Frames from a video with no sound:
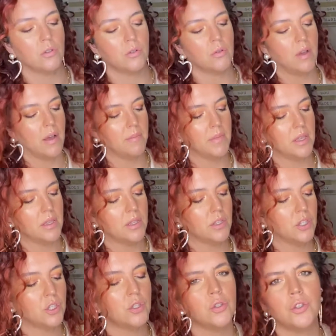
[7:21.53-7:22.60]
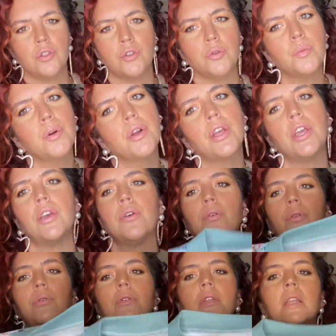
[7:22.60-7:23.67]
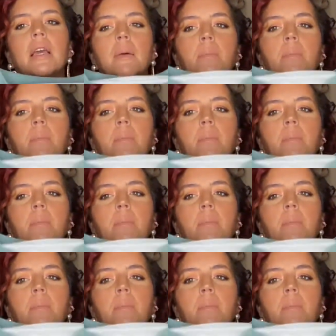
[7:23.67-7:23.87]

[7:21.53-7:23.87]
got me this super cute like